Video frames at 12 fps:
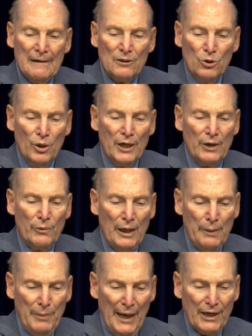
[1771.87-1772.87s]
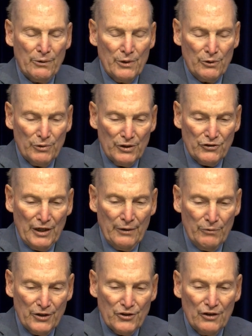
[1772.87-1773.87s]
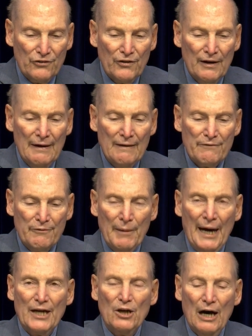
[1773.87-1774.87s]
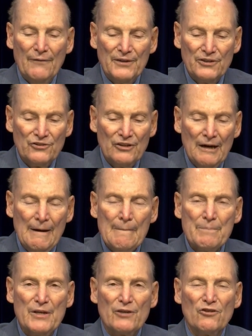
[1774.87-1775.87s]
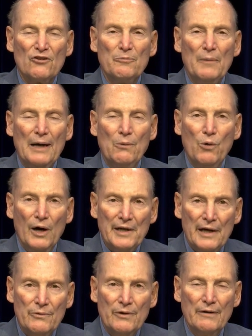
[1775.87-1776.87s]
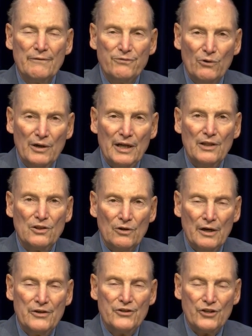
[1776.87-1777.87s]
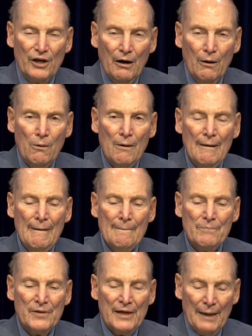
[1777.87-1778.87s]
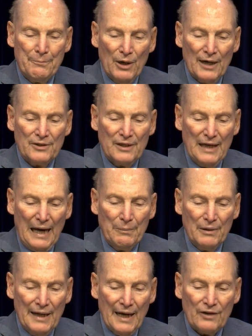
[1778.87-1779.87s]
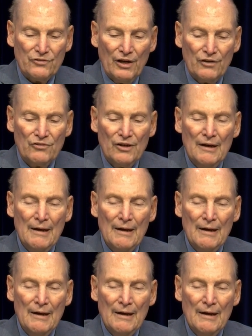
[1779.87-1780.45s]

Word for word: Lorna Green Baker and Christine Richards from my office. This is my 143rd show at and Cable Access.